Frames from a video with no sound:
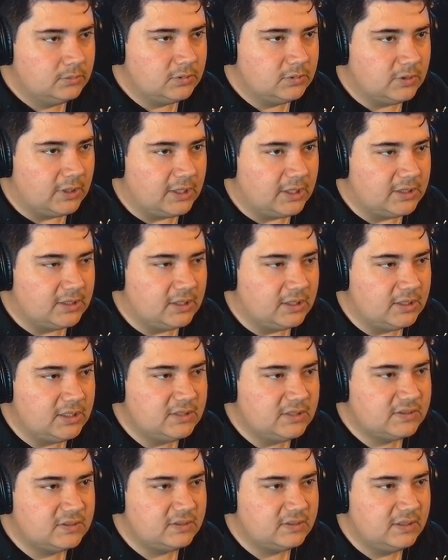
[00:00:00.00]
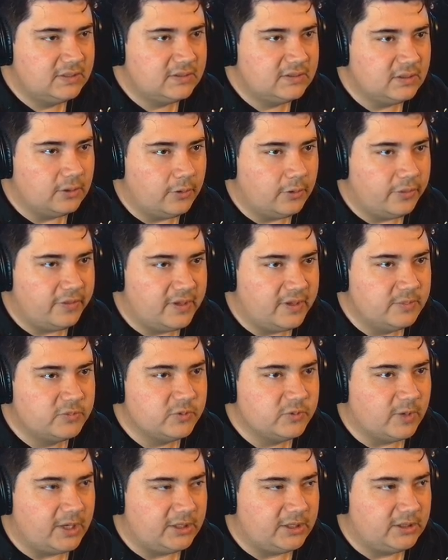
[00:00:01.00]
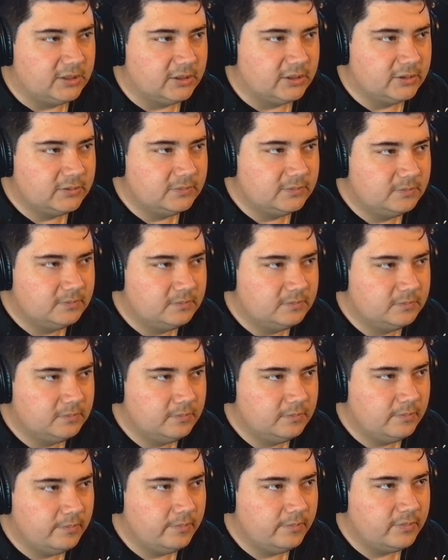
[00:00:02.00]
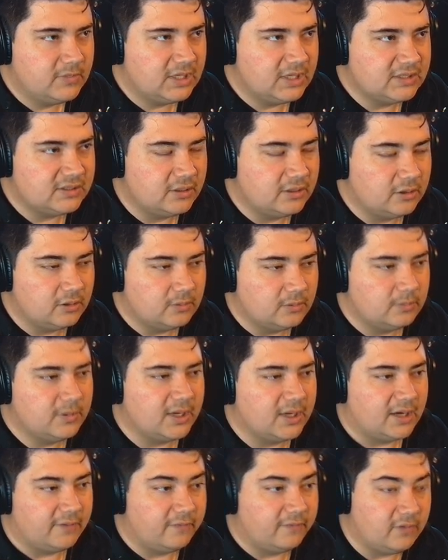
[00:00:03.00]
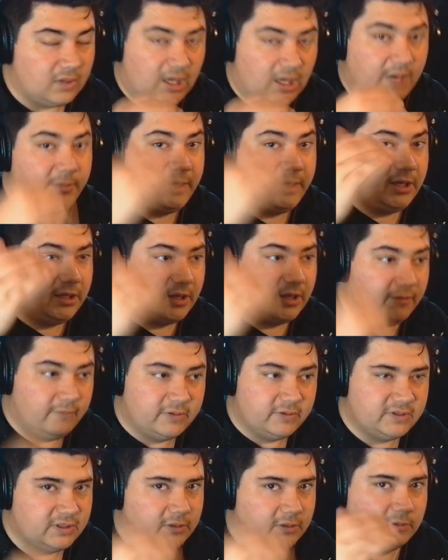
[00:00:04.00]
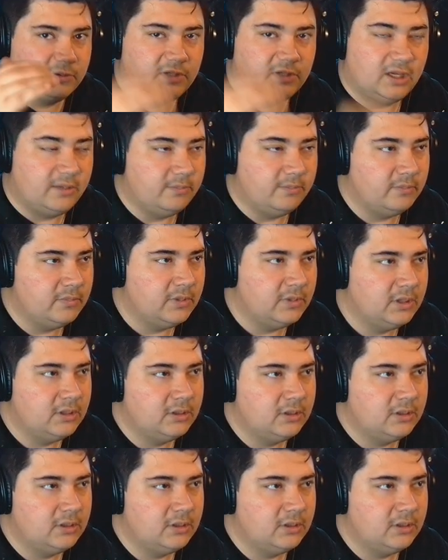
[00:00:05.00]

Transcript: All right, and then these little themes right here, as they're kind of climbing every single time.